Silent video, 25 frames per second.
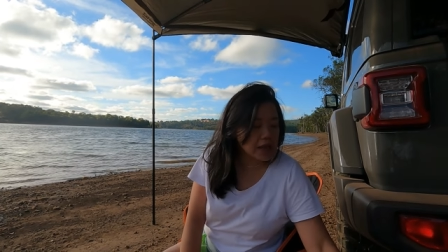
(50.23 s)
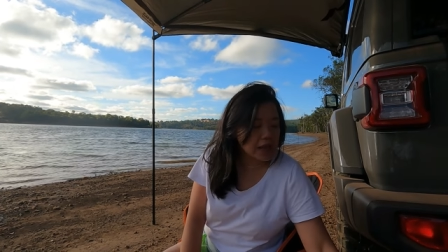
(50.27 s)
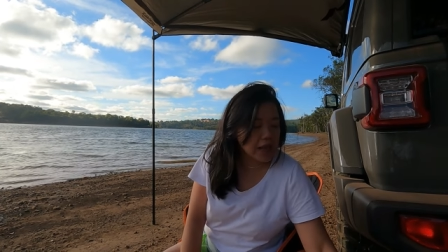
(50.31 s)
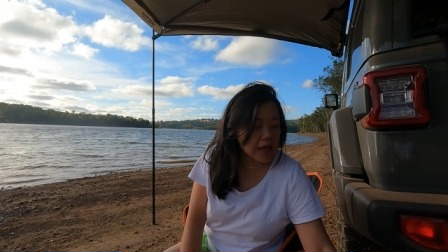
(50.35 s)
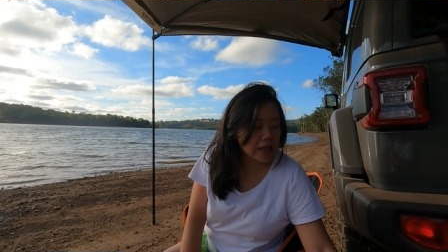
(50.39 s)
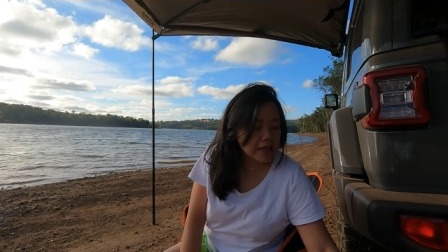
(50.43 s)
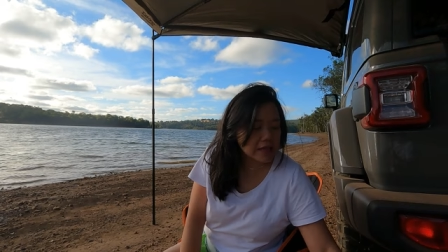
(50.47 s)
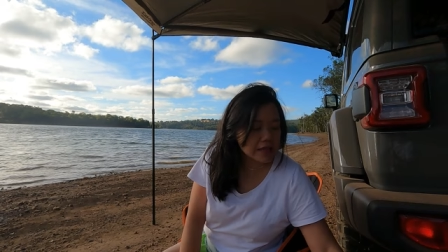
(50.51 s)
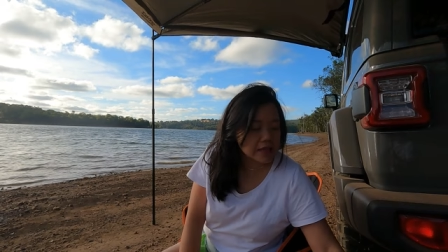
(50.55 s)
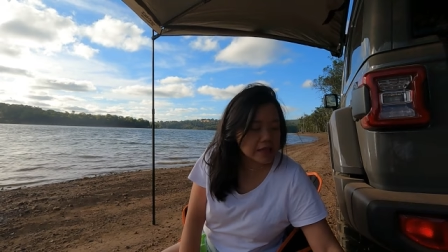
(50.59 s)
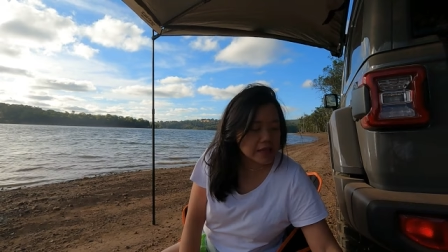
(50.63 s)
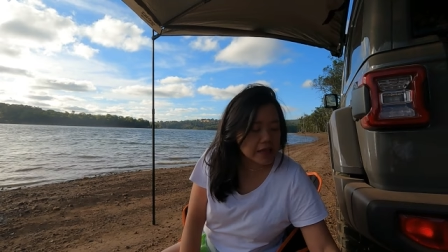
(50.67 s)

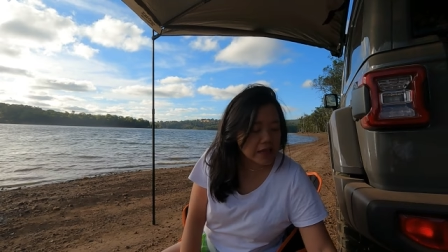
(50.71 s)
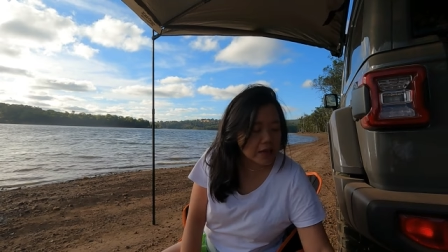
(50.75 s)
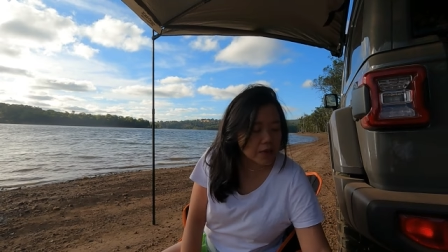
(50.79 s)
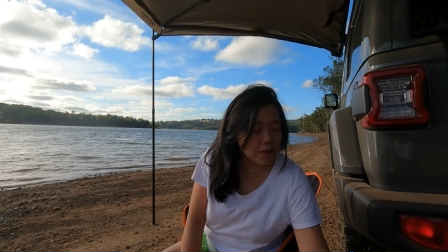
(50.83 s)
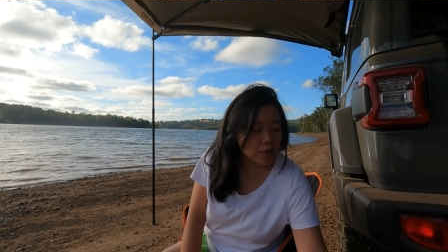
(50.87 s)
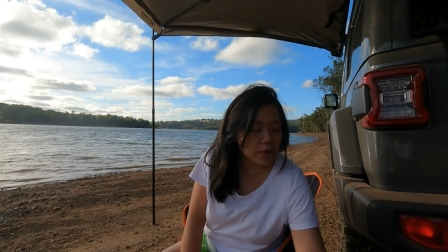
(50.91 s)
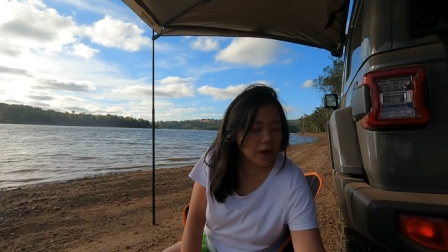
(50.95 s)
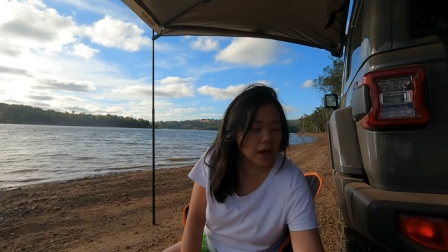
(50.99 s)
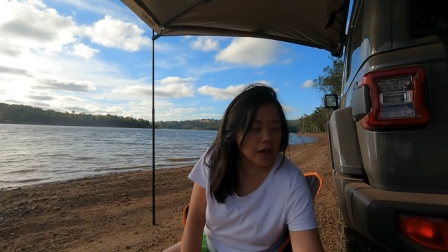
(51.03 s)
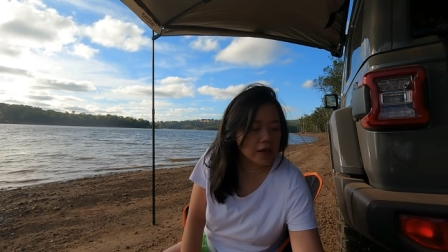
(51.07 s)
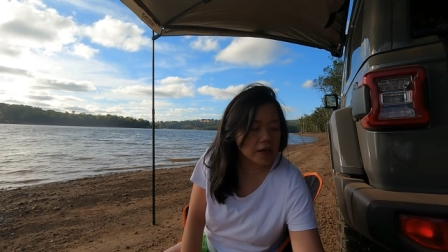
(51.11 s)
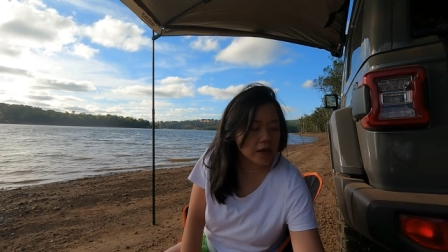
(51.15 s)
let's see
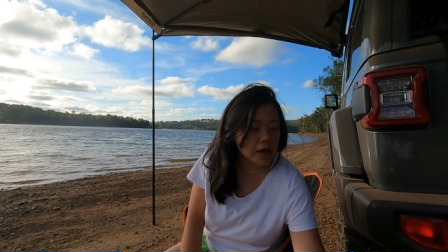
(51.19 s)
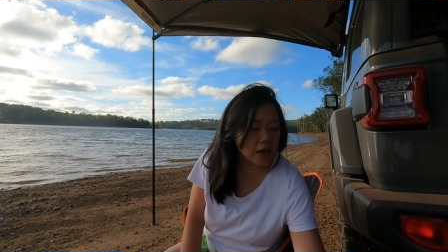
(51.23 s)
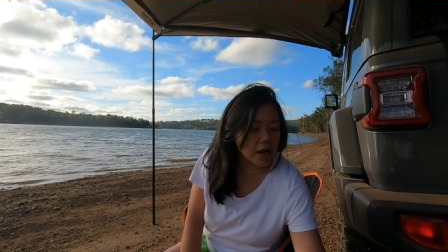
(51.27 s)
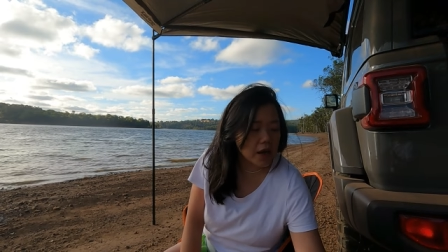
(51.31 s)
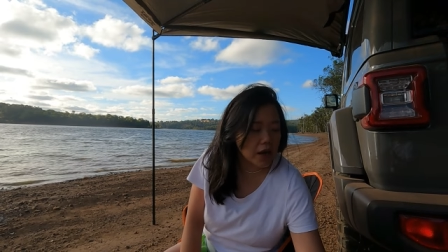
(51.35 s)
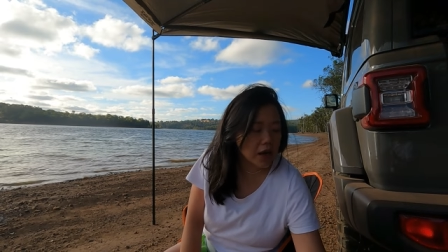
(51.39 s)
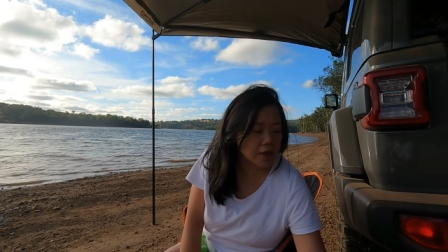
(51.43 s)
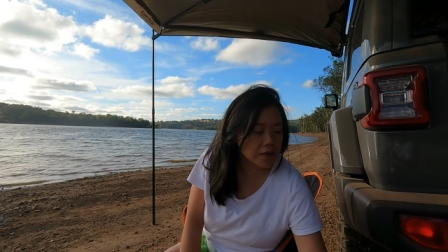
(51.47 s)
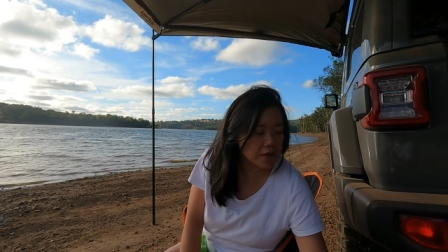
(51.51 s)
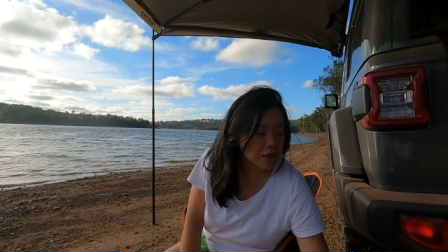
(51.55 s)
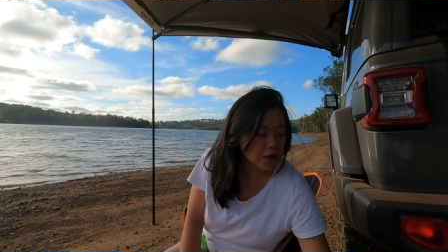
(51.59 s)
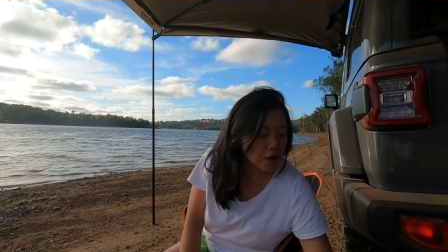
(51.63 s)
what
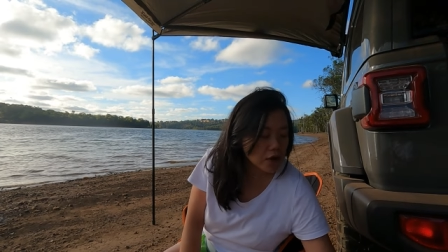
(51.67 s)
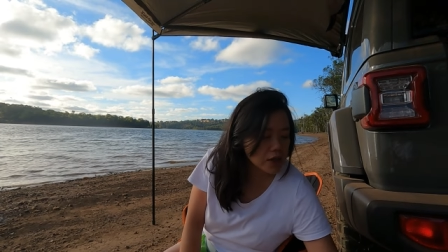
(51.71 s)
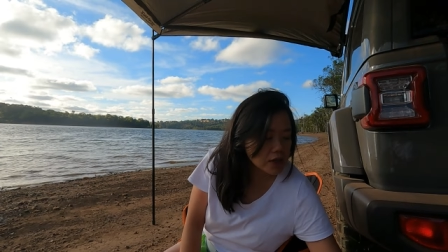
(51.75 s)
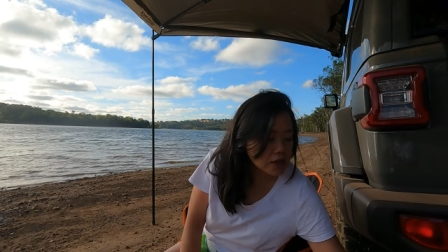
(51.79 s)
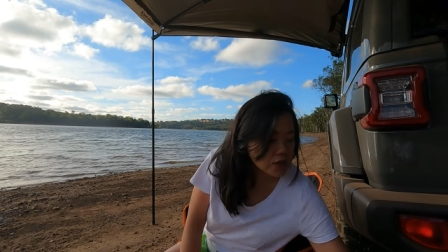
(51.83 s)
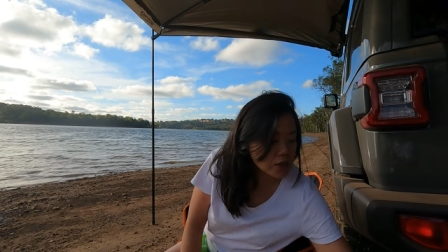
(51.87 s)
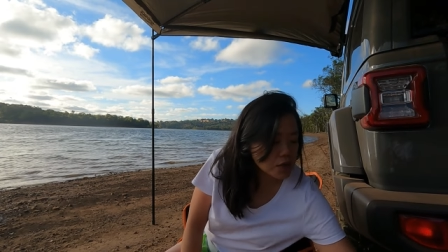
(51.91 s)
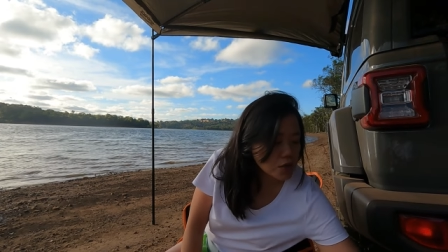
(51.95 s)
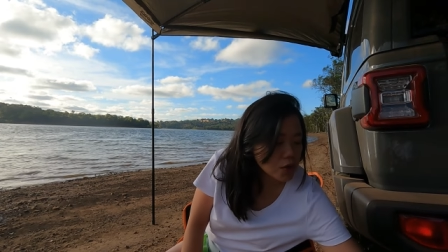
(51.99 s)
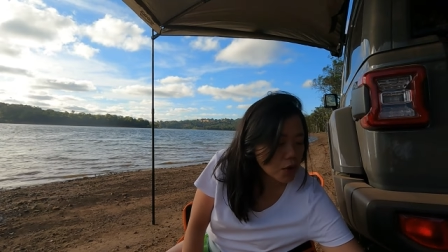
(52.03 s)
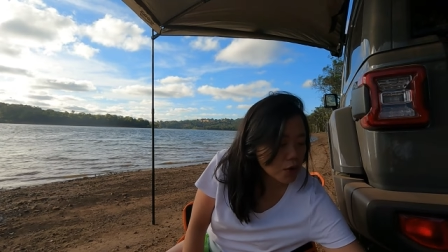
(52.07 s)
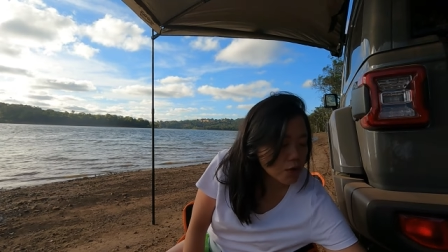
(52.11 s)
I have got
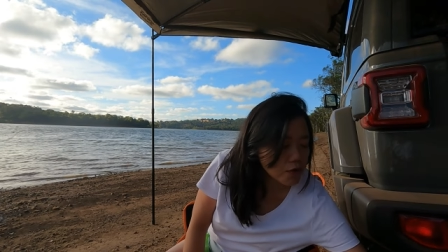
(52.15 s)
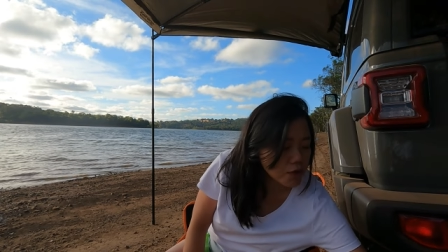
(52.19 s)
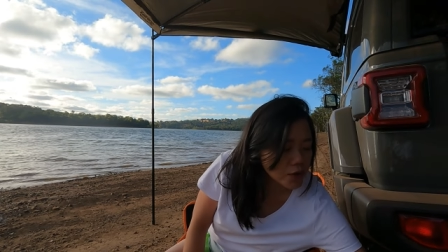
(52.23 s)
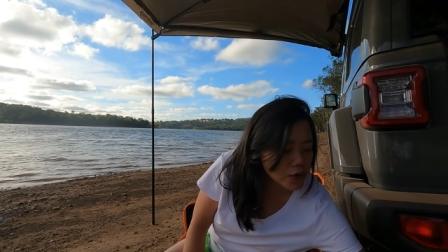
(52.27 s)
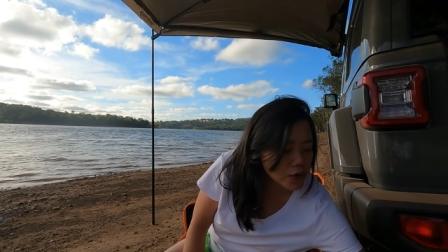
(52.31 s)
in store